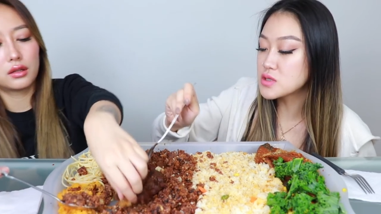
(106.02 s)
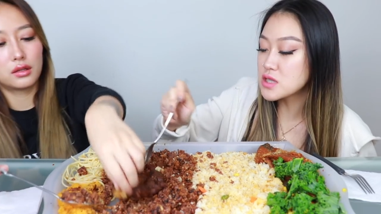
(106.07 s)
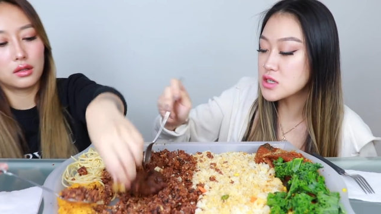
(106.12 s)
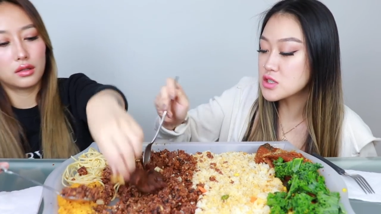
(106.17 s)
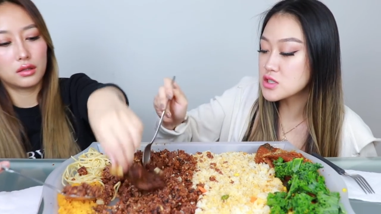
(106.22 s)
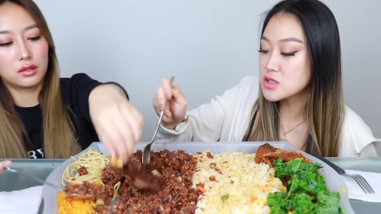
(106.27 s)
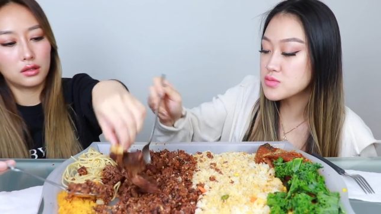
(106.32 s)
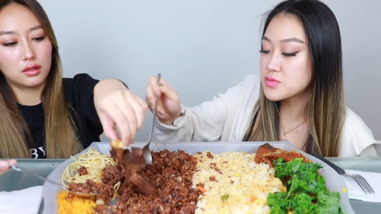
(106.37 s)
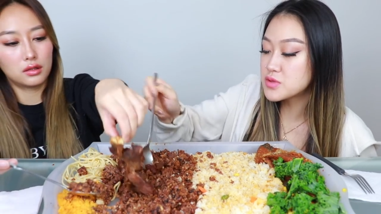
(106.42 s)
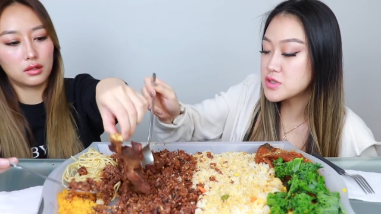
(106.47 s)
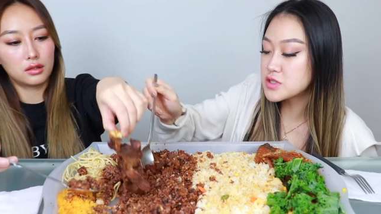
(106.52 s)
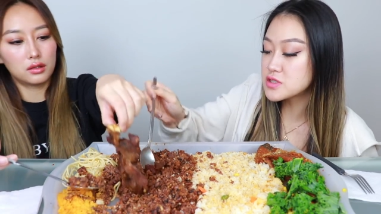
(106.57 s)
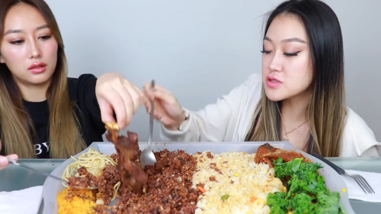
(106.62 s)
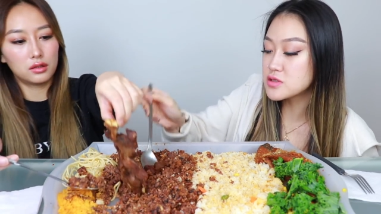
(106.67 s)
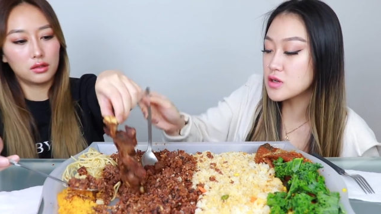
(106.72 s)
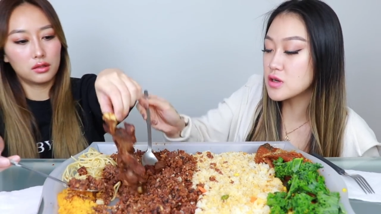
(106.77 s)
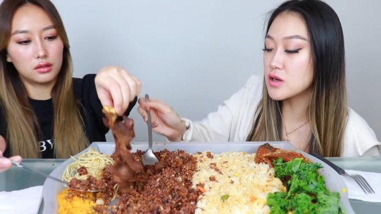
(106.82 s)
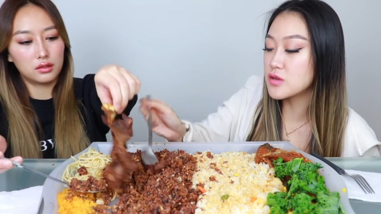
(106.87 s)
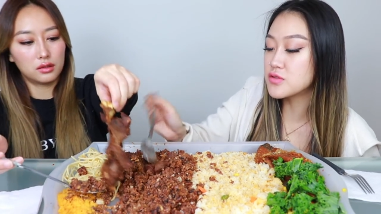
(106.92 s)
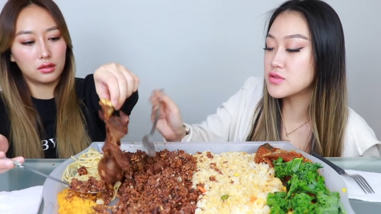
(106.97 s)
Speaker 1: is actually pretty
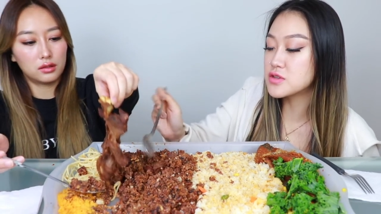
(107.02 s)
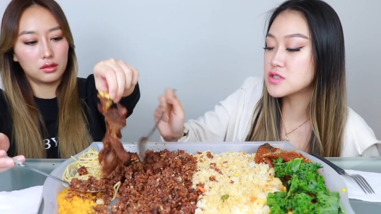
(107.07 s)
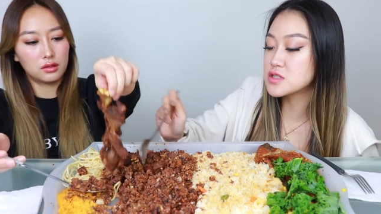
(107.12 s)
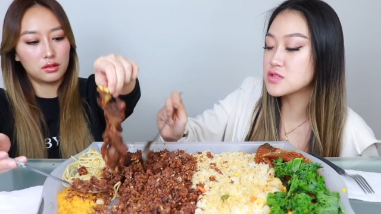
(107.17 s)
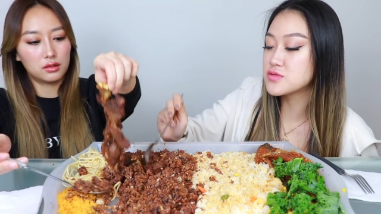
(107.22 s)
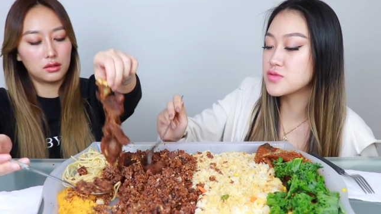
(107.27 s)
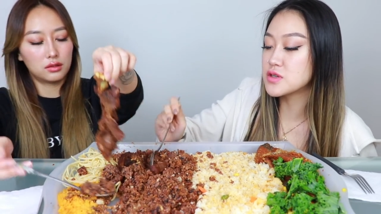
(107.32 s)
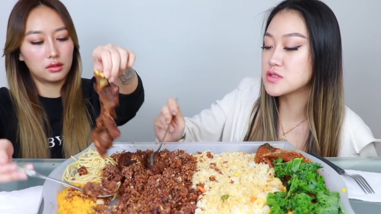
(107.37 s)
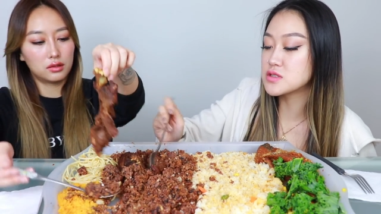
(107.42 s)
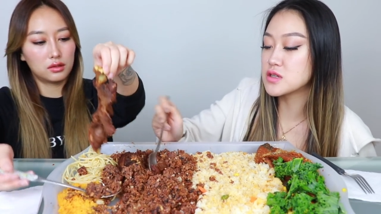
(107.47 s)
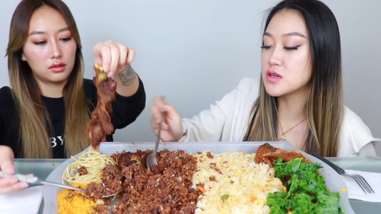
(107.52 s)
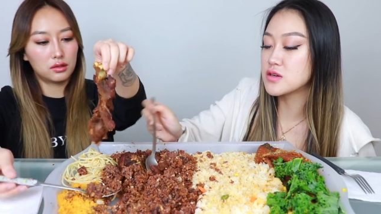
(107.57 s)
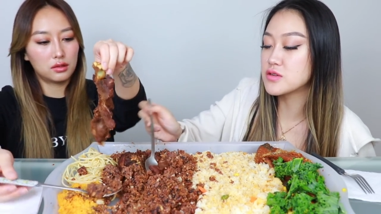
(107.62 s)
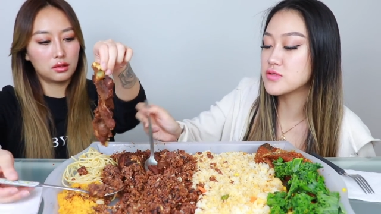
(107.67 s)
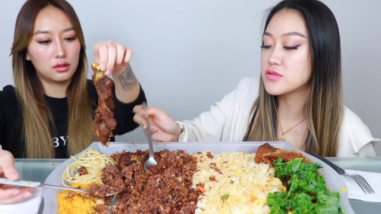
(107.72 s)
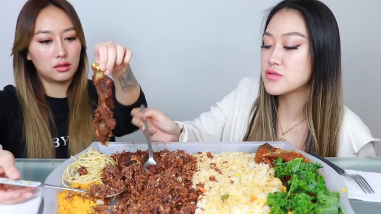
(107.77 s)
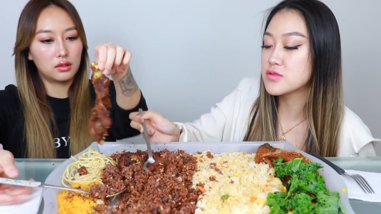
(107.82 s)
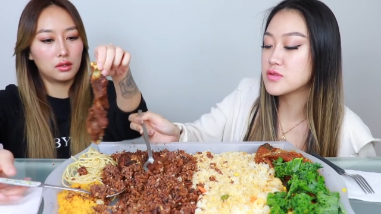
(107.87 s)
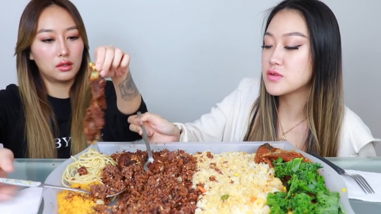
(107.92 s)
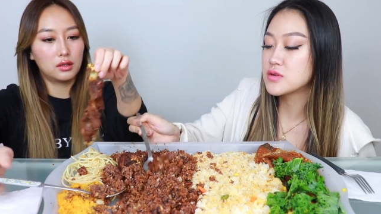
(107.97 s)
soft. It just falls off.
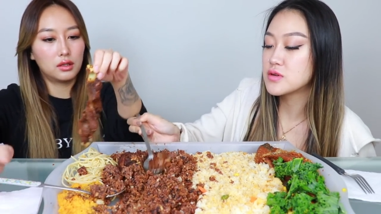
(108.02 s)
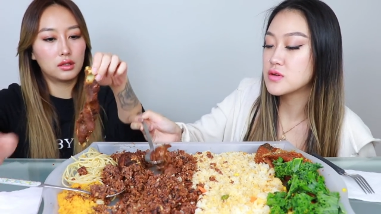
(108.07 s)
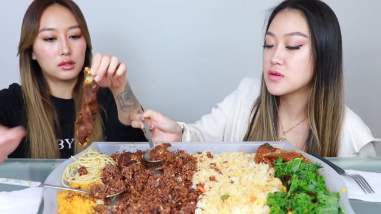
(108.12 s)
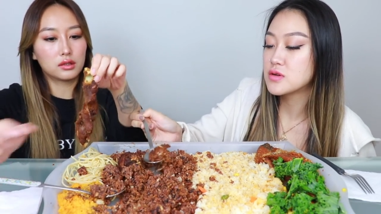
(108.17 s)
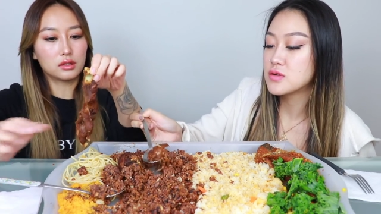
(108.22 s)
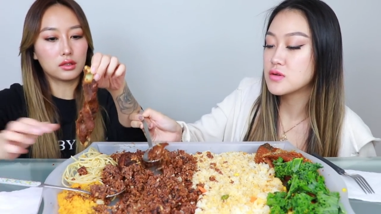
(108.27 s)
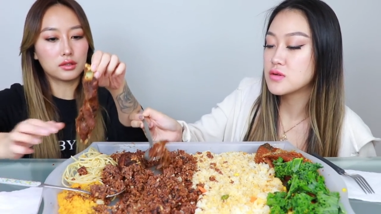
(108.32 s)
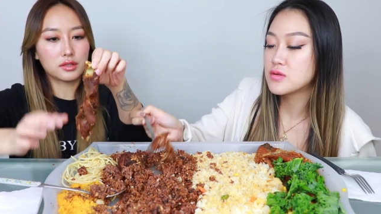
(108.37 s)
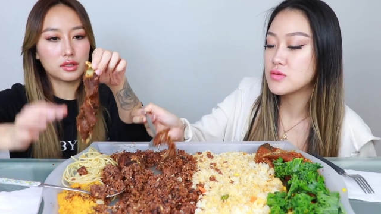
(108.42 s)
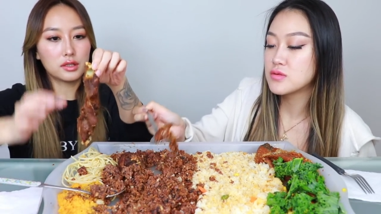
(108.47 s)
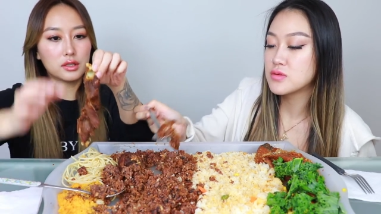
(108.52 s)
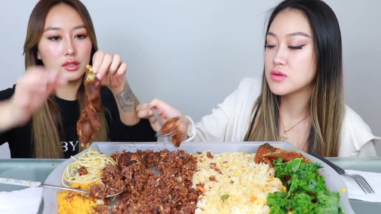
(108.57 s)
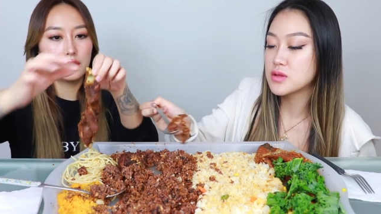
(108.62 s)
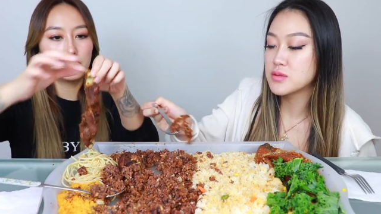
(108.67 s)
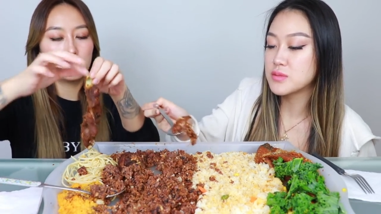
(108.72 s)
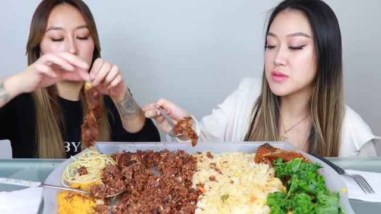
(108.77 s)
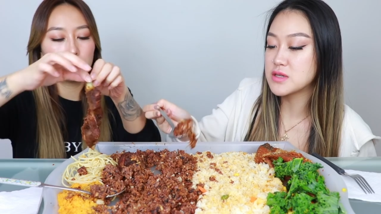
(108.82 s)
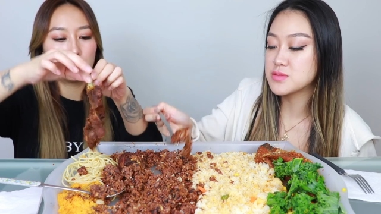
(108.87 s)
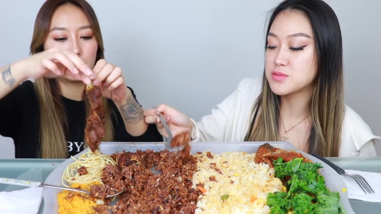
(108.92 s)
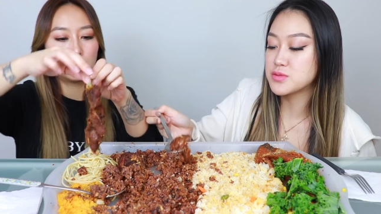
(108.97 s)
Does it?
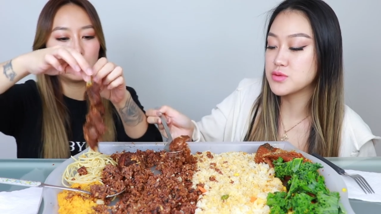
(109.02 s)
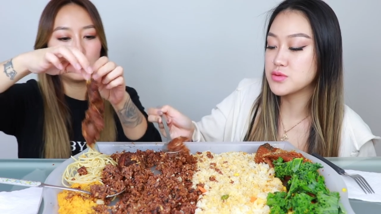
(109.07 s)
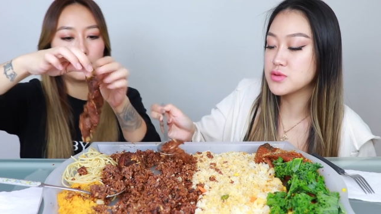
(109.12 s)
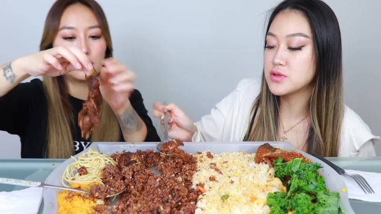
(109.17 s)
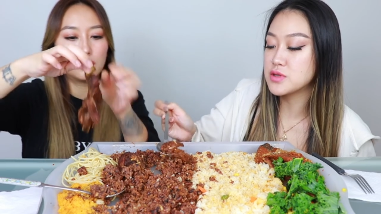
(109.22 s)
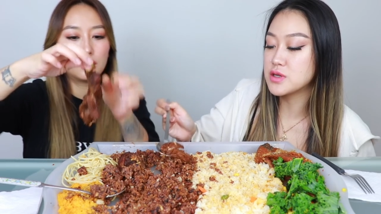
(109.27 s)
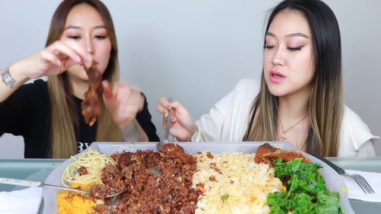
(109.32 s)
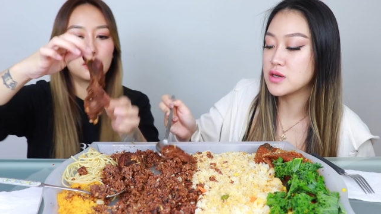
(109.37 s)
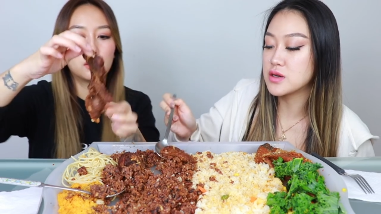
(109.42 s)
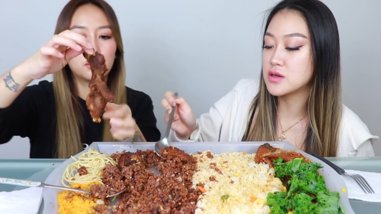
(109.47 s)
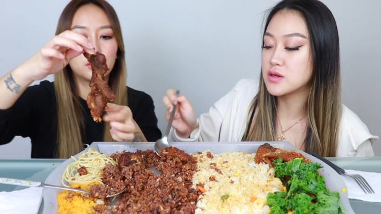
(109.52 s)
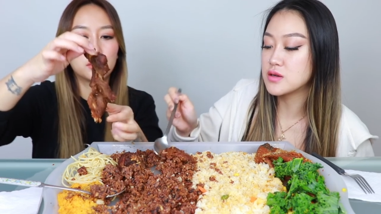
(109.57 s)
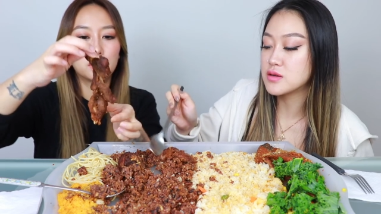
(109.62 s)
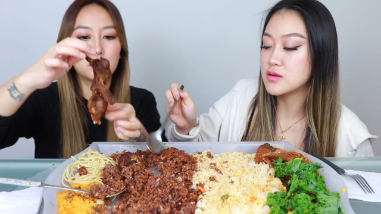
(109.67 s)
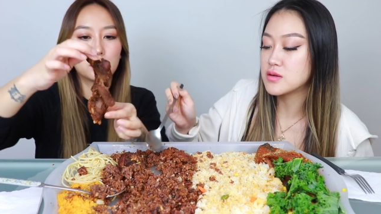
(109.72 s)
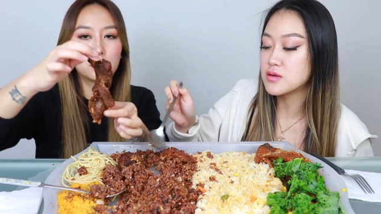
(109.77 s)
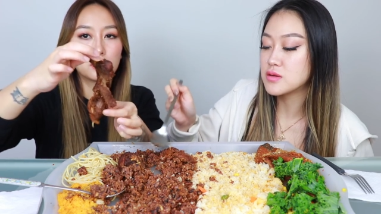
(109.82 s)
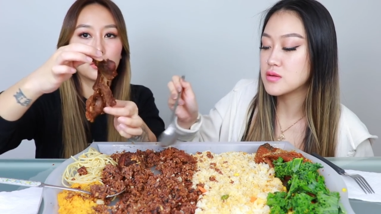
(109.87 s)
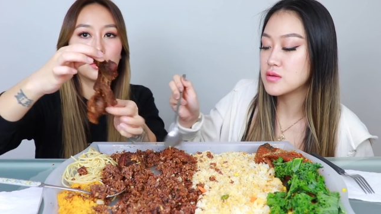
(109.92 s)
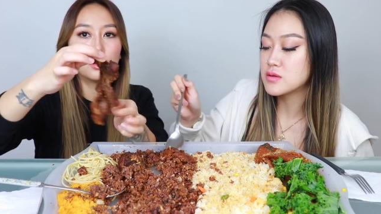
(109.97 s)
My spoon? Yeah.
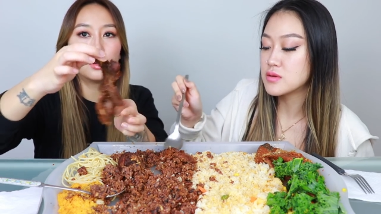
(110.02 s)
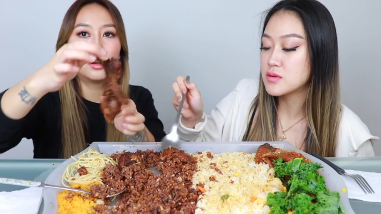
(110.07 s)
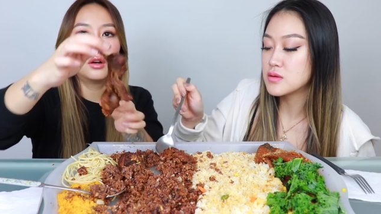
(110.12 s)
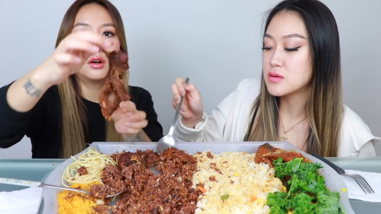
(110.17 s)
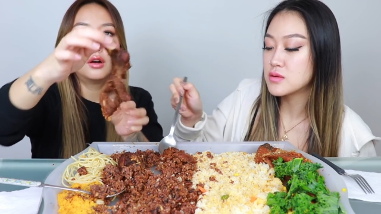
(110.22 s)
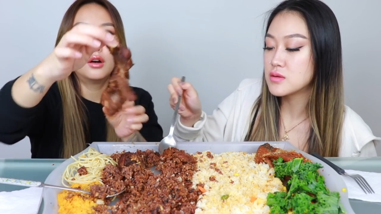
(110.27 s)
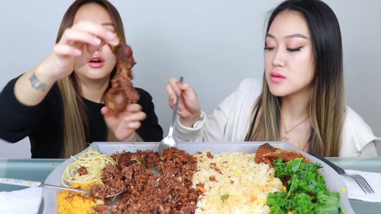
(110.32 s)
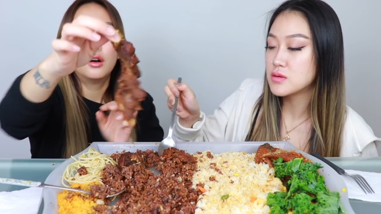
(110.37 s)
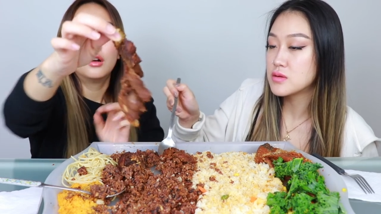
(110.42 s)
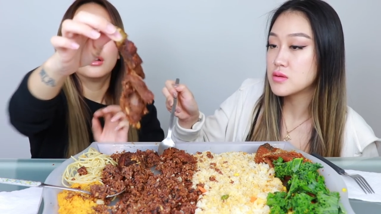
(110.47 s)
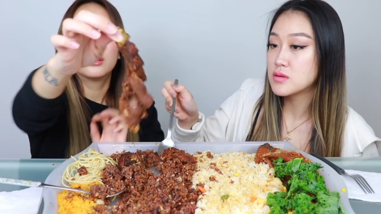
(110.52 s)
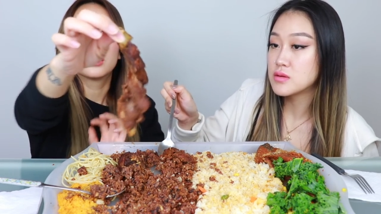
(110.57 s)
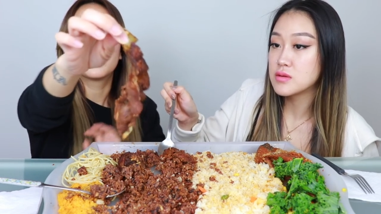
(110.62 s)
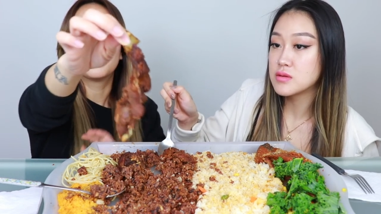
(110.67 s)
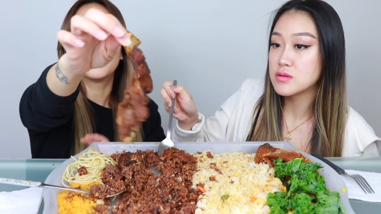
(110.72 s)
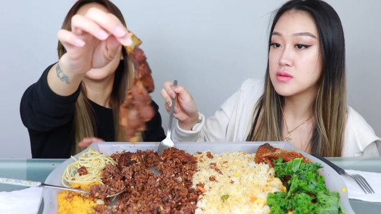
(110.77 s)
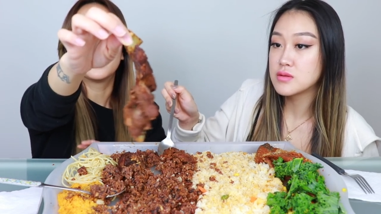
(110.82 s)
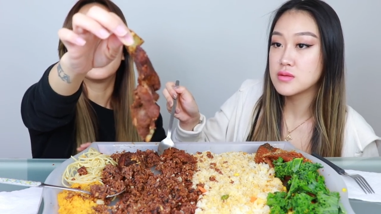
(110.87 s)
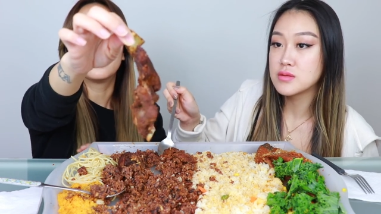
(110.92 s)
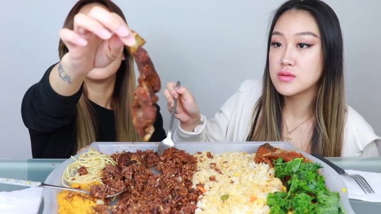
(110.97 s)
Oh, come
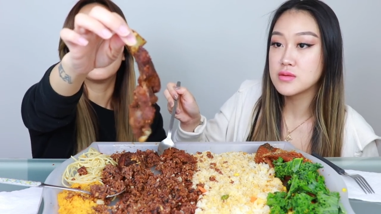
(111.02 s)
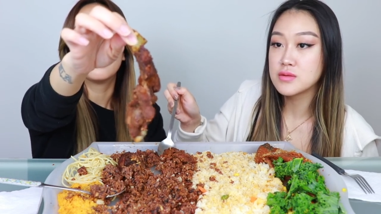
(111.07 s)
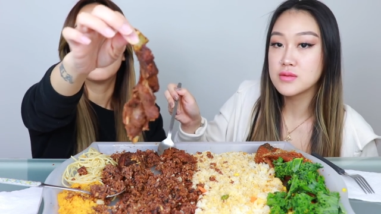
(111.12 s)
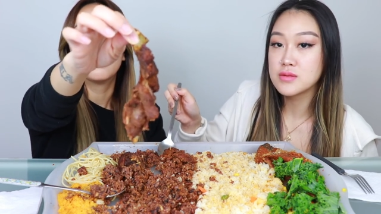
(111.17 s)
on.